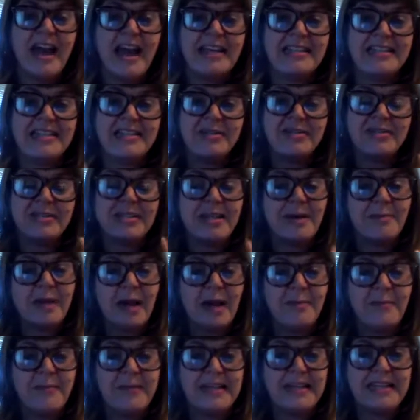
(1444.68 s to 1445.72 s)
And so some
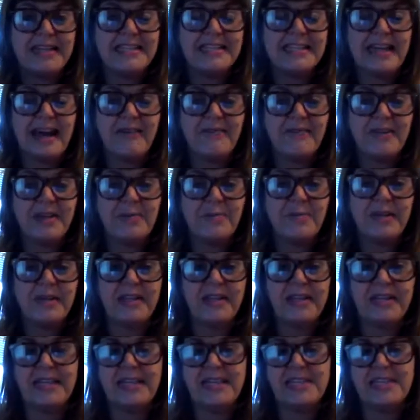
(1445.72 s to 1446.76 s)
companies have the
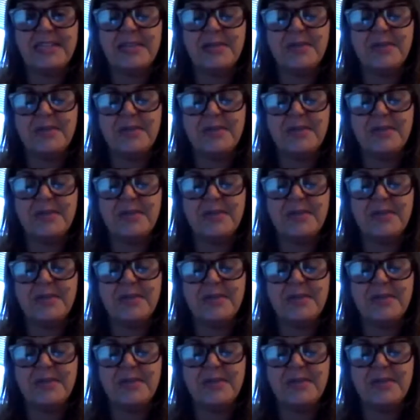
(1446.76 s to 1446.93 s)
ability